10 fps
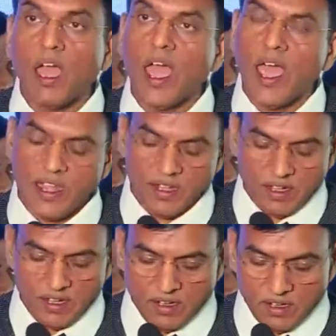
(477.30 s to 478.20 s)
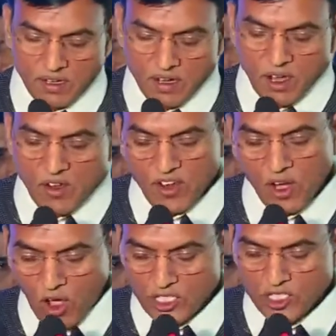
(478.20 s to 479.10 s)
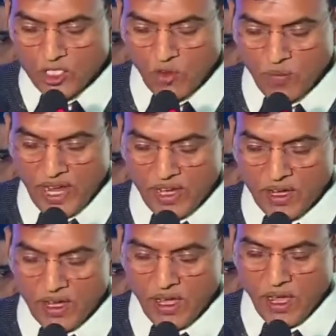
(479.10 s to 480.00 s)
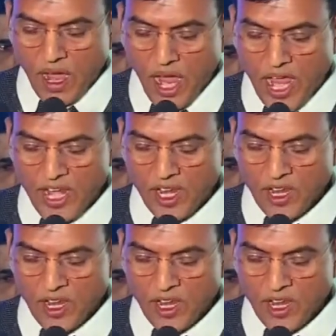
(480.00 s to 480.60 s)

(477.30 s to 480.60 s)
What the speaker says: and will also make an